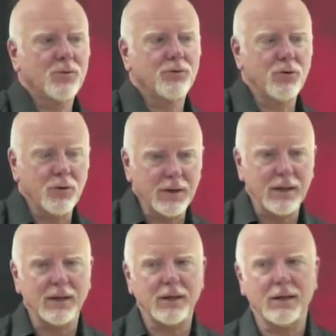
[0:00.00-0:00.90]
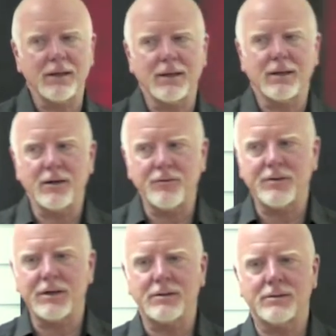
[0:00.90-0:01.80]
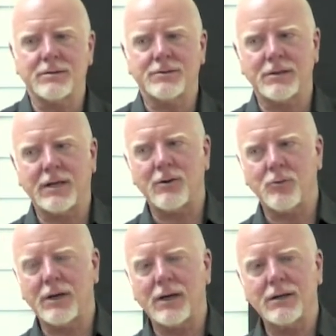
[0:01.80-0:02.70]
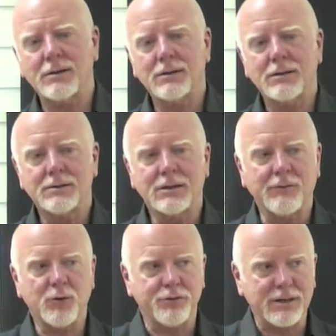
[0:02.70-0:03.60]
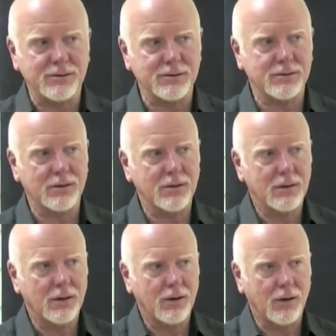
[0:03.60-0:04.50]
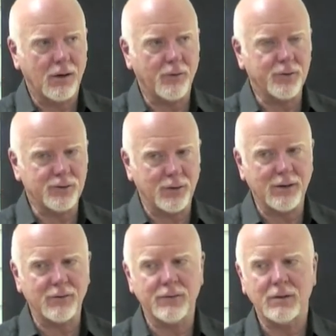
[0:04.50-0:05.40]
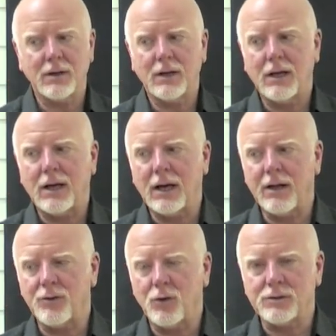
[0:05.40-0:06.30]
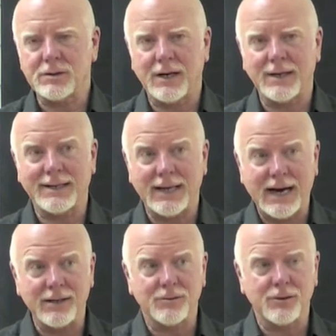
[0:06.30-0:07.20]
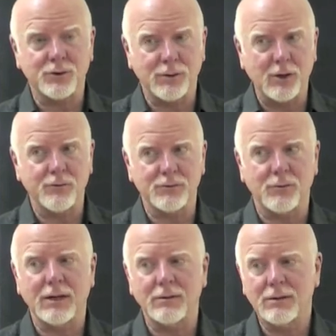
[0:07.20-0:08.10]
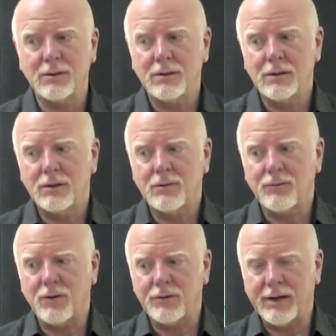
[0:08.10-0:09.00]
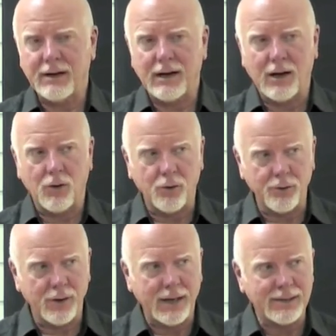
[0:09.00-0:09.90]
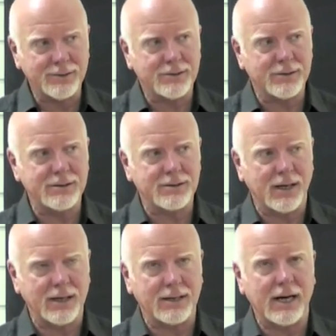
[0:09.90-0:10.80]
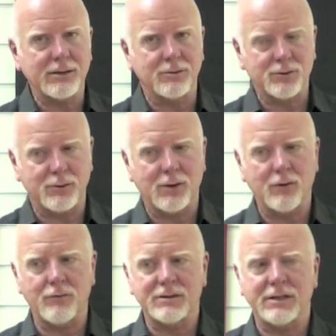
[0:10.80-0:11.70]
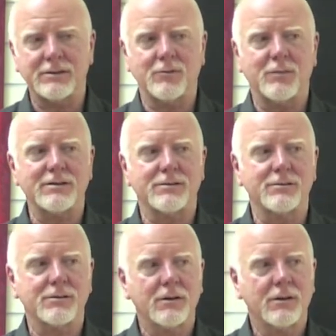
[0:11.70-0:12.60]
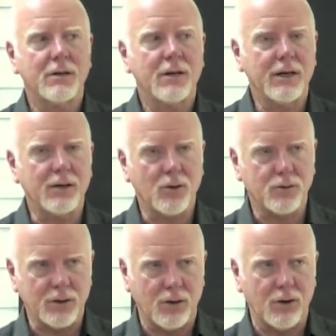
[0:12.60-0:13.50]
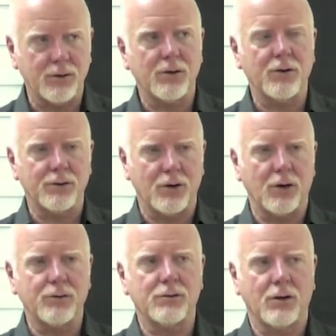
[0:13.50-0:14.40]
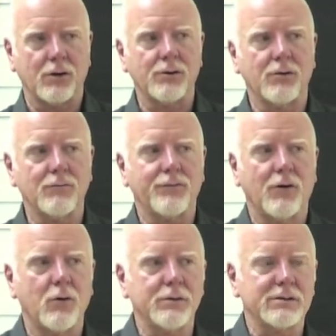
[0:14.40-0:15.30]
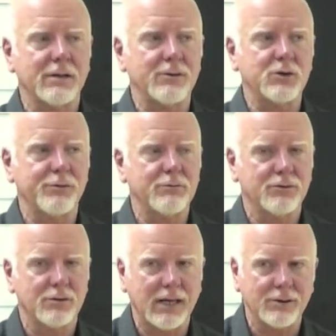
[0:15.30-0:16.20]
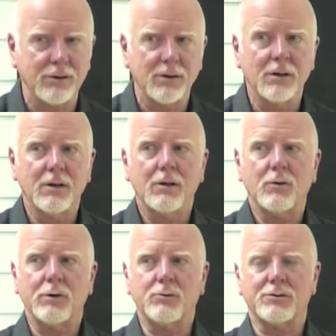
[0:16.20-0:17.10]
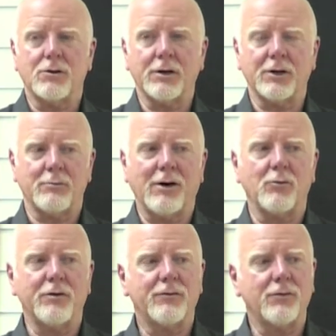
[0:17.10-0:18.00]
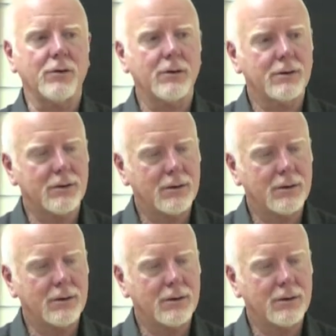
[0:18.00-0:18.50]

Truly gifted tonight we are to have the presence of the 12 and those that guide the 12 as well. For there are other entities that guide the 12 of ascended masters. It goes on and on and on and forward. It's like the spiritual ladder we were talking about before.